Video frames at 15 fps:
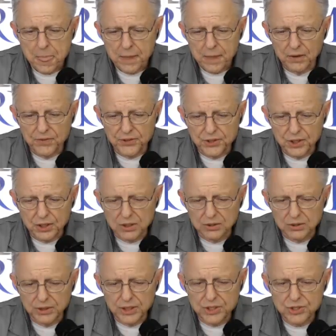of the
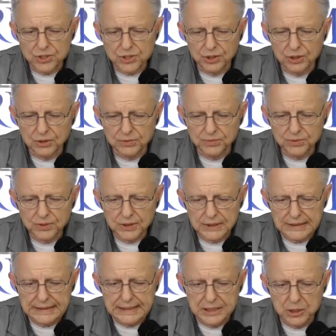Declaration of
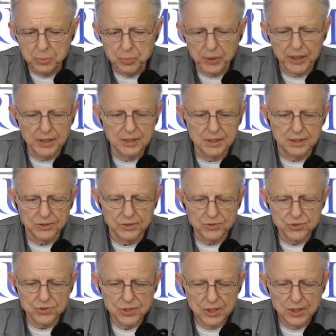Independence,